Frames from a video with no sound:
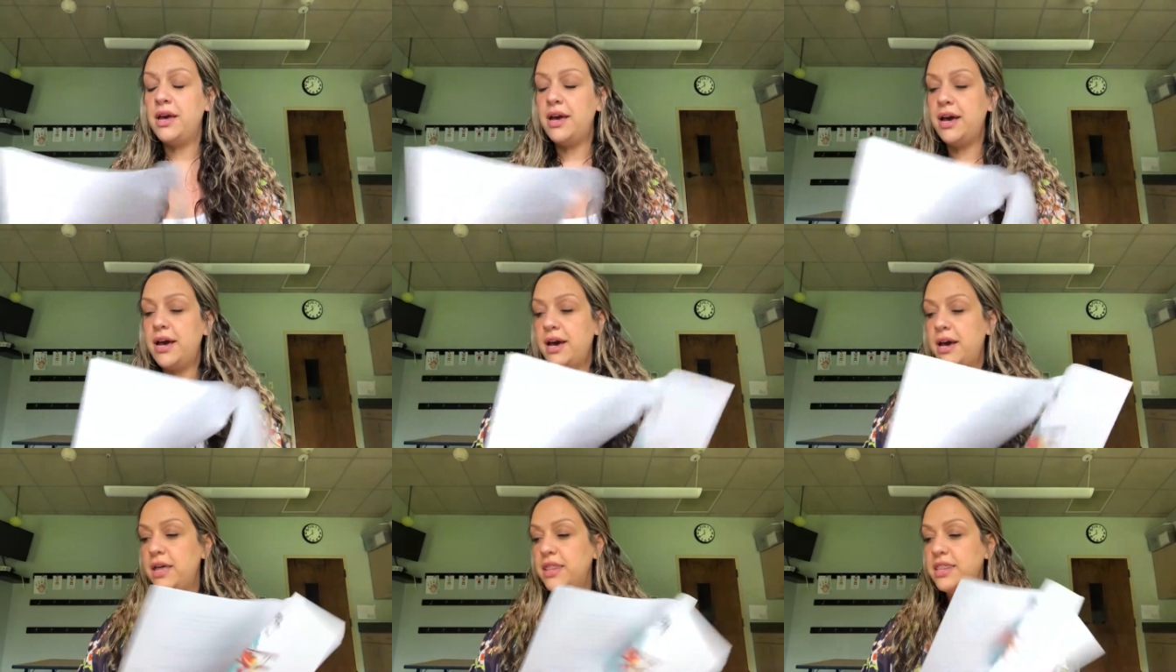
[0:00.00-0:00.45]

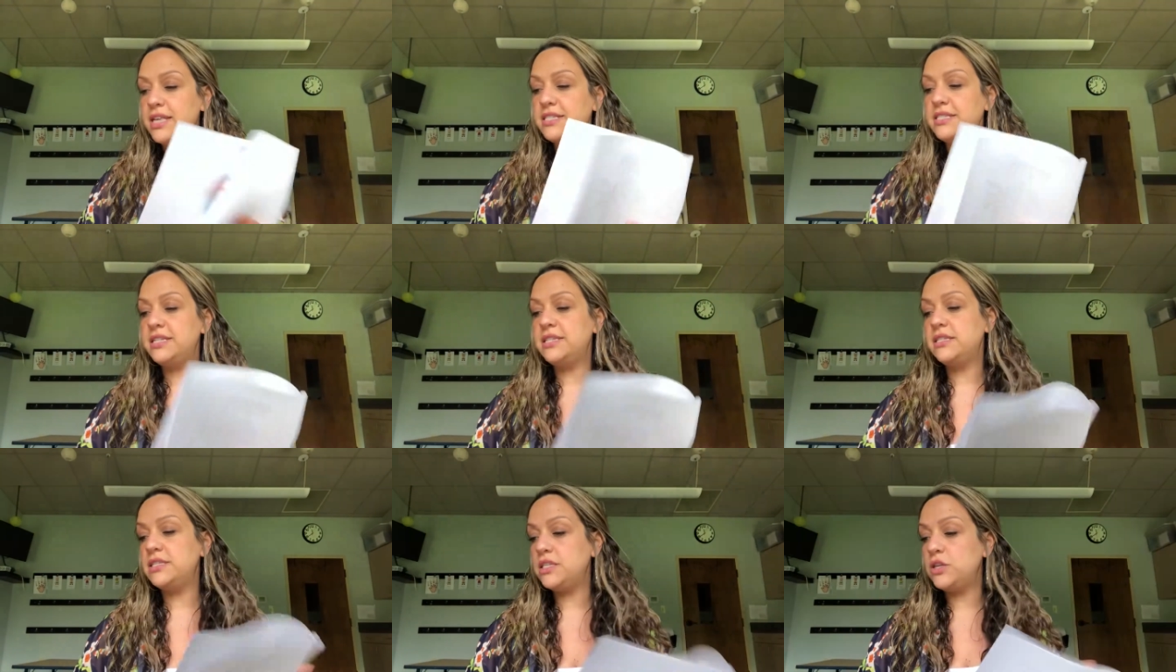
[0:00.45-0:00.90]
Uh,
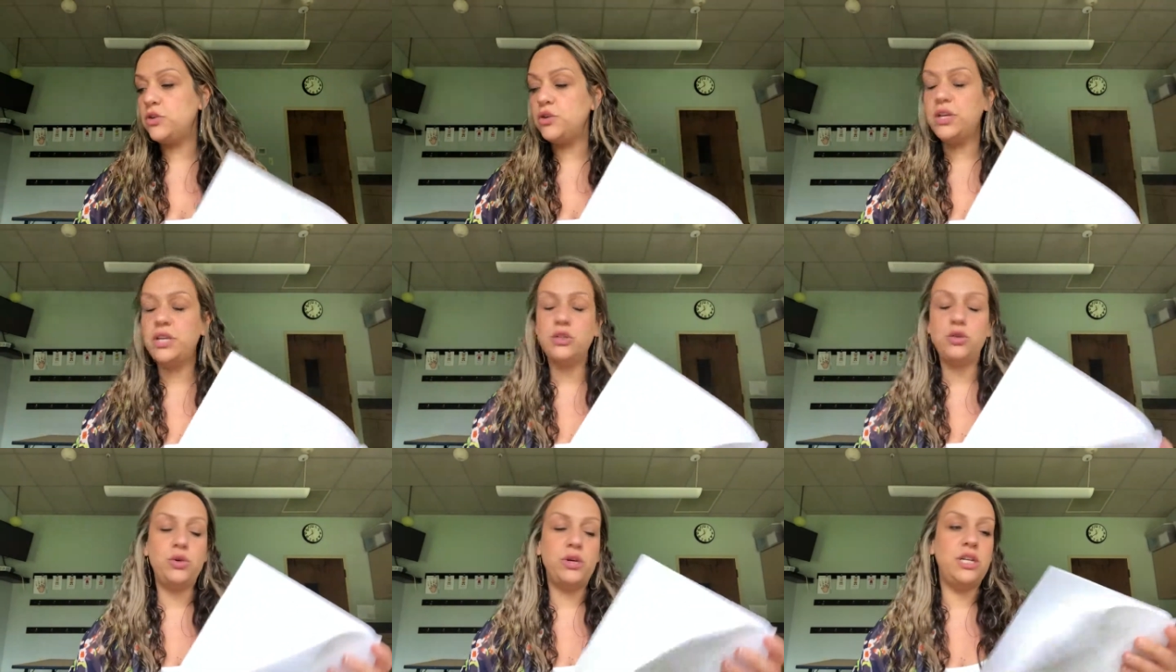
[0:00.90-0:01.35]
this is
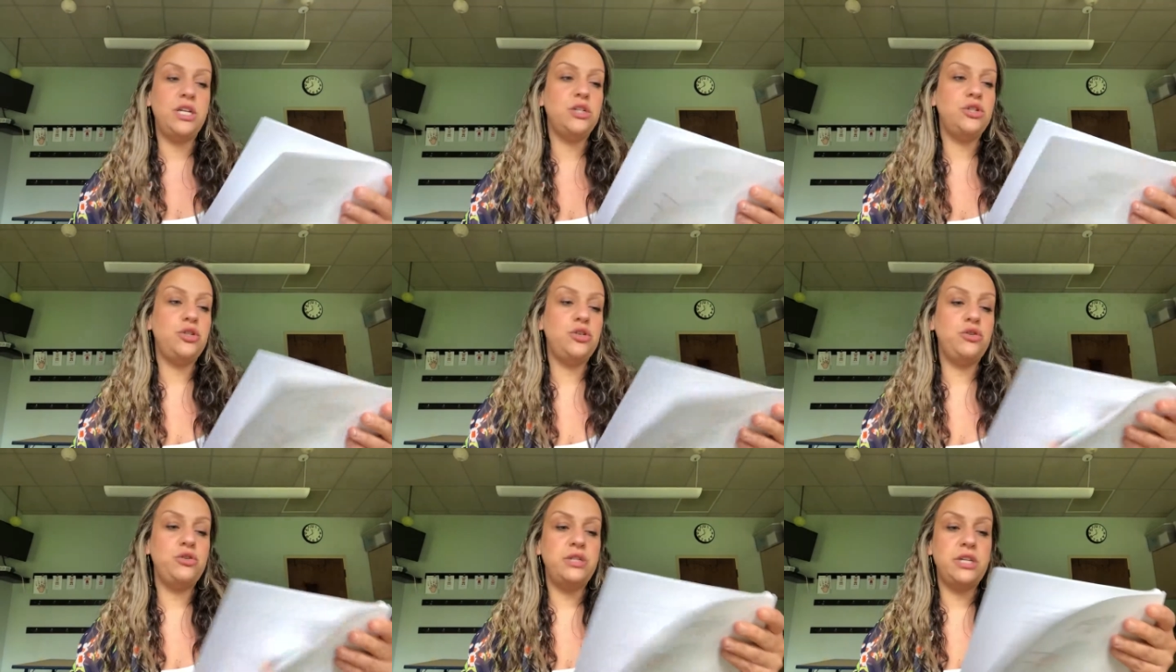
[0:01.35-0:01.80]
unit
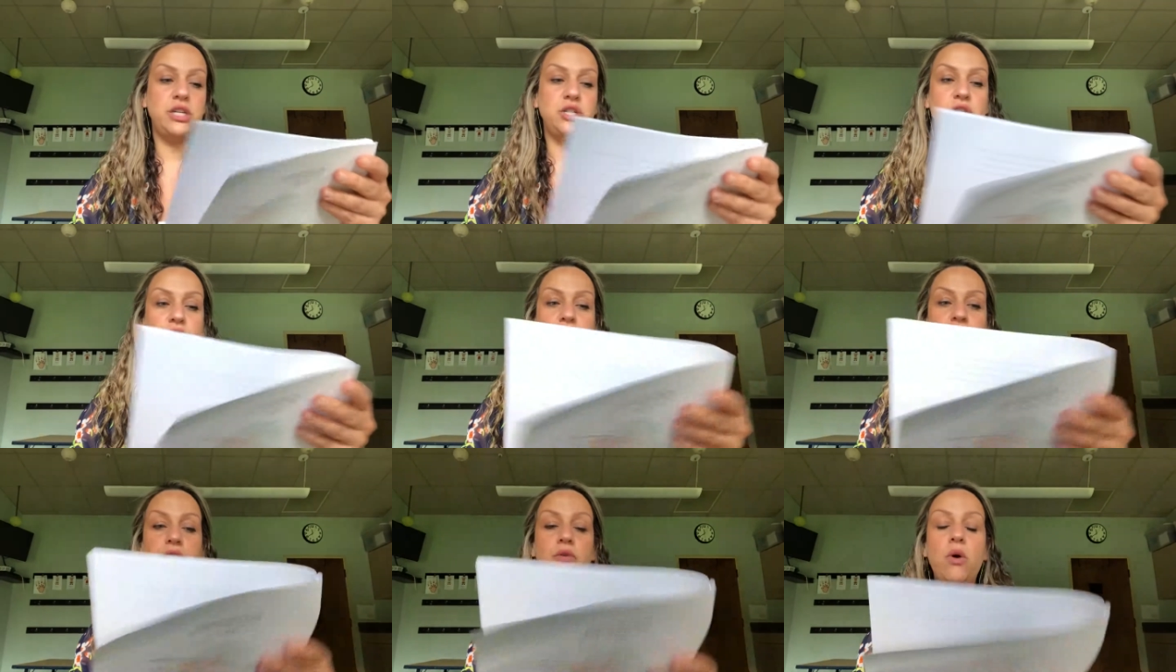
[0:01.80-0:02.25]
22,
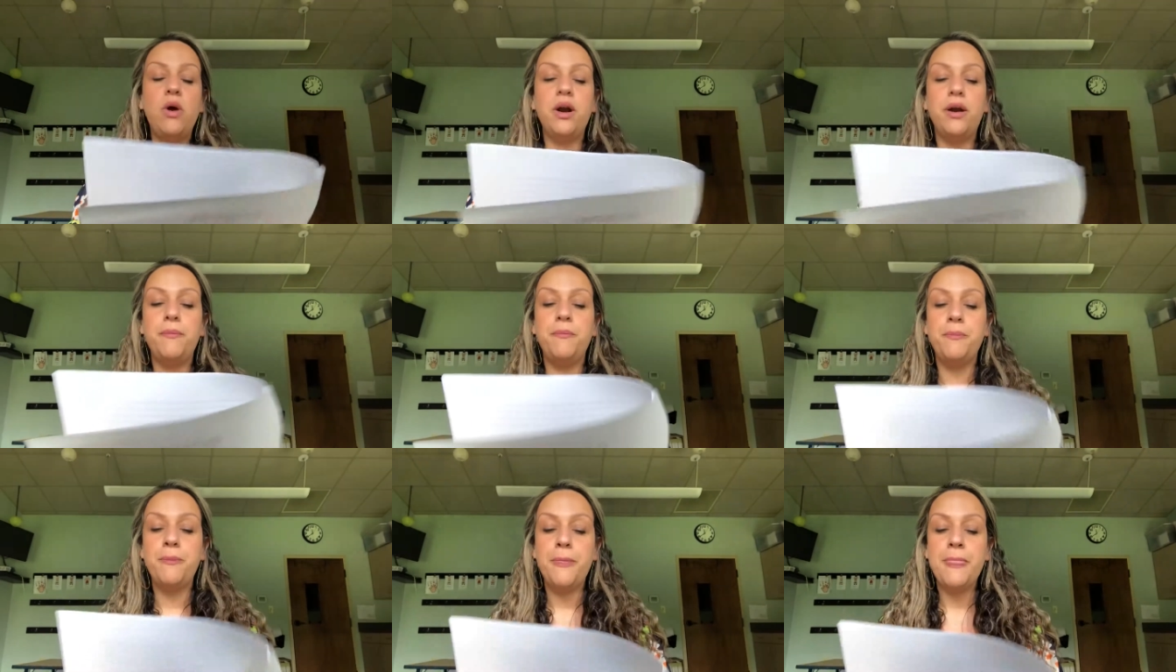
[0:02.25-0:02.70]
session
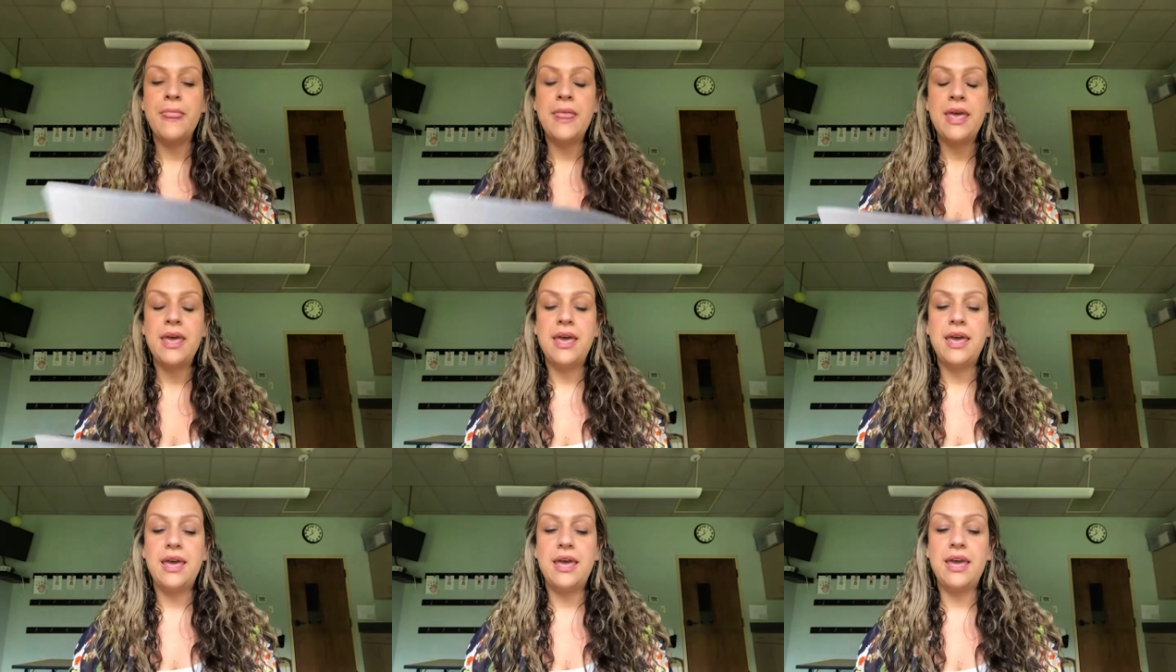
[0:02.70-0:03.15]
4,
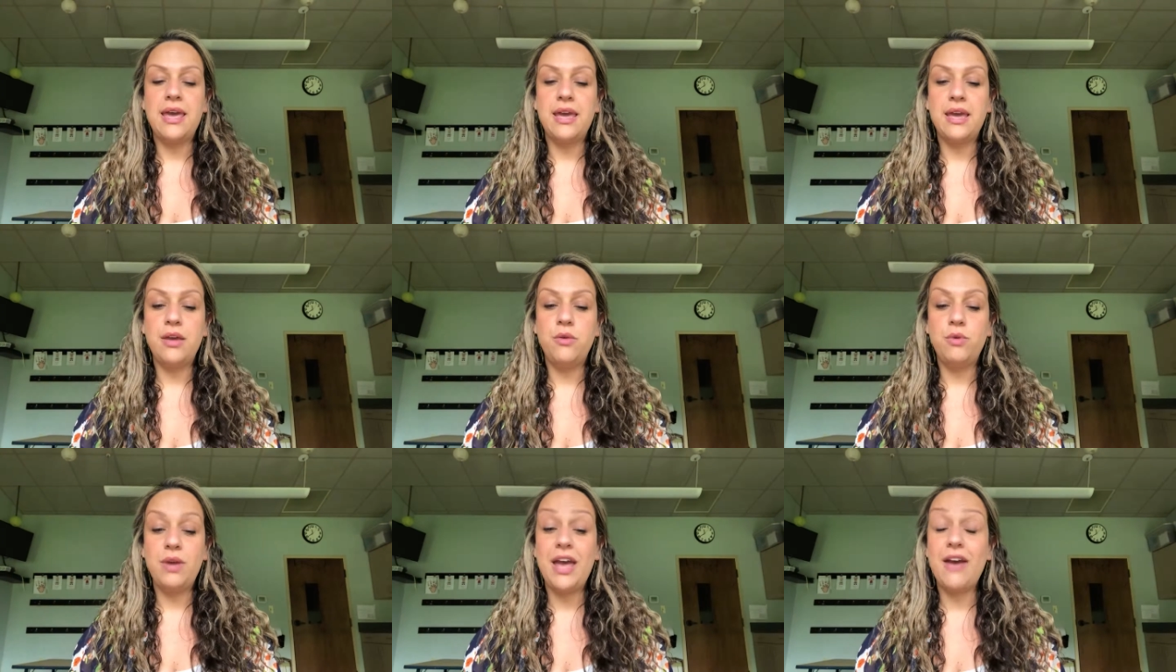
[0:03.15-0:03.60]

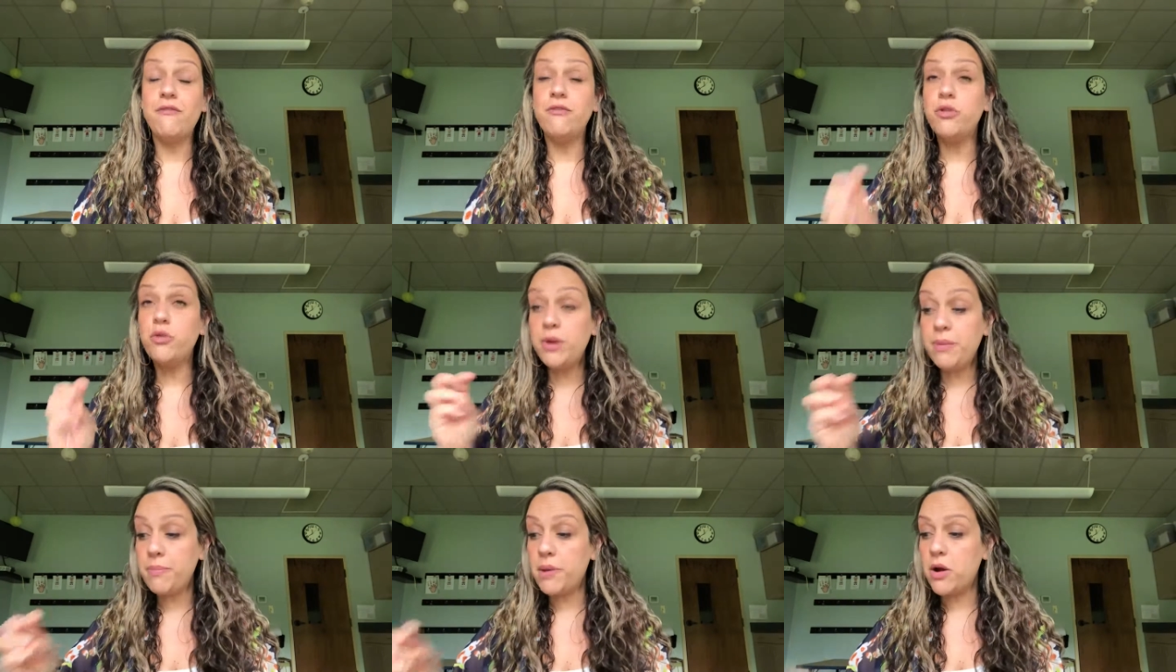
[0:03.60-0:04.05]
and we have
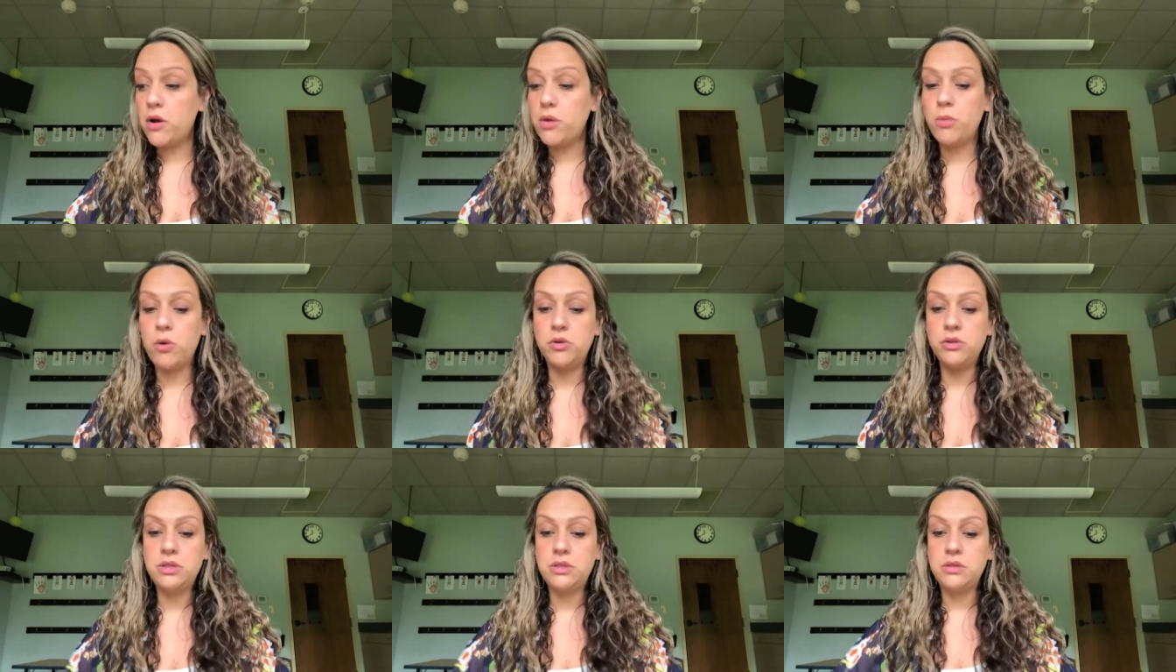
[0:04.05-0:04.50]
three
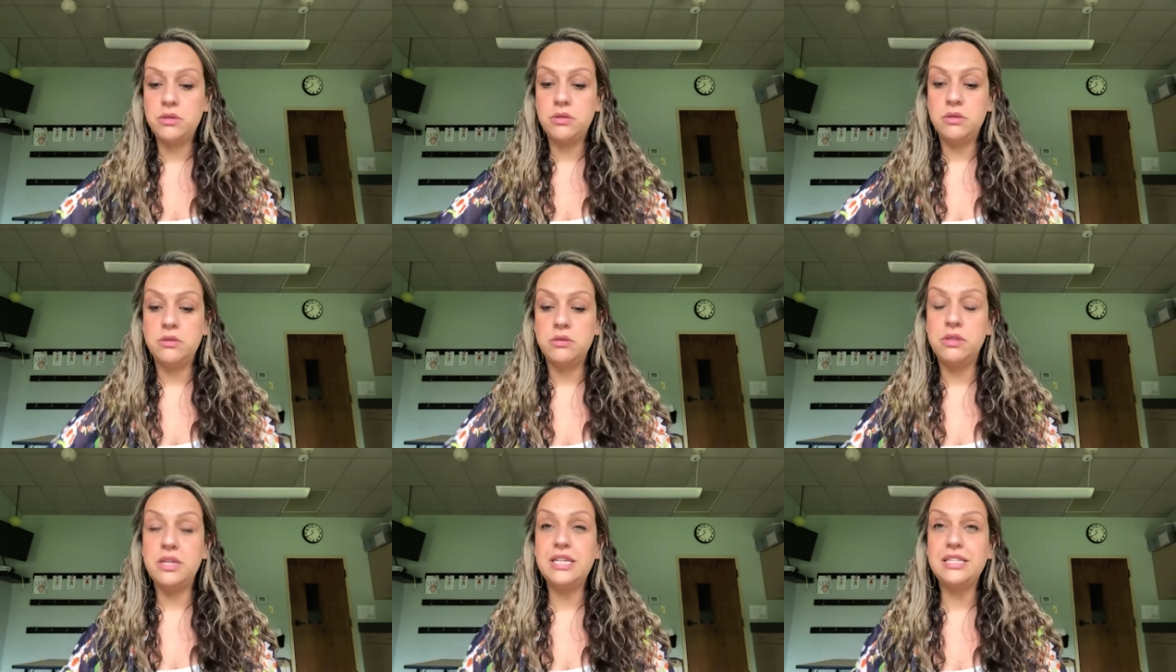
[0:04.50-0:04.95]
parables
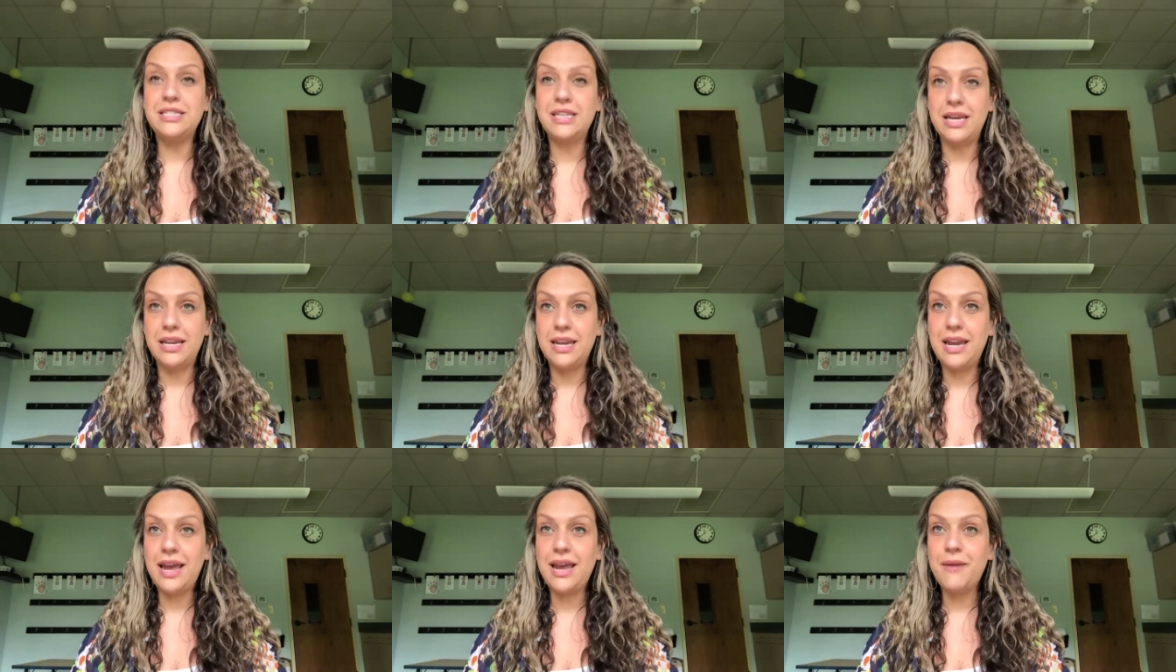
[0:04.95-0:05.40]
this
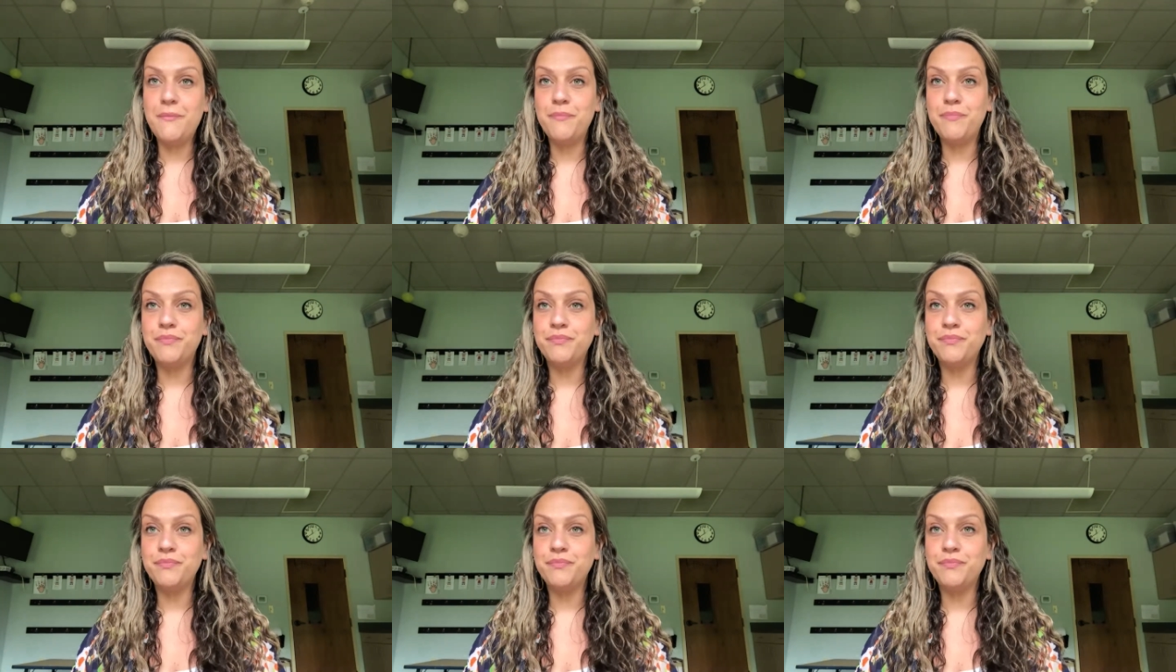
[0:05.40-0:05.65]
Sunday.